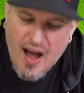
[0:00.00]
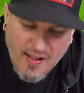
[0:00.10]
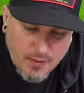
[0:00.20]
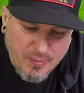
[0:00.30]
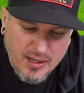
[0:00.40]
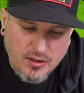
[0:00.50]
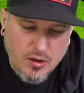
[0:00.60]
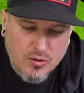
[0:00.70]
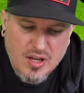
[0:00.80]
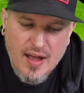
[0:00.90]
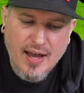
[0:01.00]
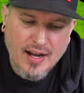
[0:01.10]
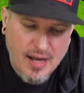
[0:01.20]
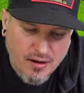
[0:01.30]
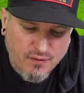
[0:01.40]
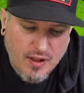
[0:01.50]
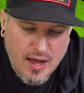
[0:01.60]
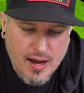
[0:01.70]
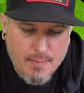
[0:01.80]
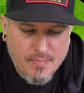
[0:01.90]
jalapenos, and a hint of
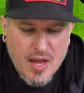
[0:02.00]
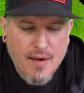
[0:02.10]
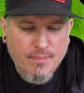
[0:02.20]
lime.